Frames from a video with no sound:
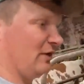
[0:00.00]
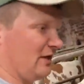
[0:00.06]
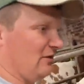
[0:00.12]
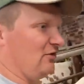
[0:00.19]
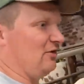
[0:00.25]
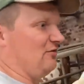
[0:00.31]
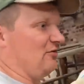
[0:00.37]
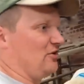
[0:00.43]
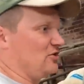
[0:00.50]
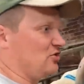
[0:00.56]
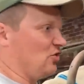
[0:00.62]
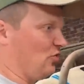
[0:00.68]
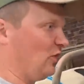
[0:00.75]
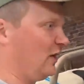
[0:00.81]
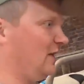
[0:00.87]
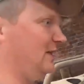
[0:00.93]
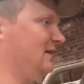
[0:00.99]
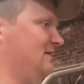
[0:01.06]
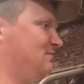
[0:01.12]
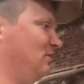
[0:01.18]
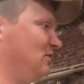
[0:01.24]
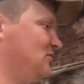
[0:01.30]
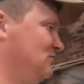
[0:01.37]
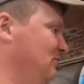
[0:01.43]
to get rid of her as quickly as
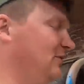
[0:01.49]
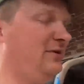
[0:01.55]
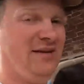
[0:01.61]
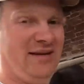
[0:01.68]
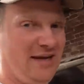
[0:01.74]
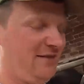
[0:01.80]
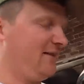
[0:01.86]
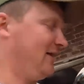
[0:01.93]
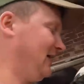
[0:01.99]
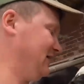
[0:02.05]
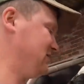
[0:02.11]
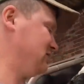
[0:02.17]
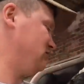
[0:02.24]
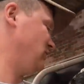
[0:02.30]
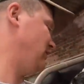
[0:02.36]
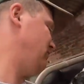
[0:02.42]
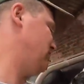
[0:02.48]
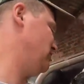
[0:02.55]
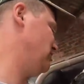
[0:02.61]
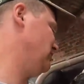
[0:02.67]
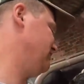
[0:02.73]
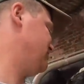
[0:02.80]
possible in the nicest way. We do love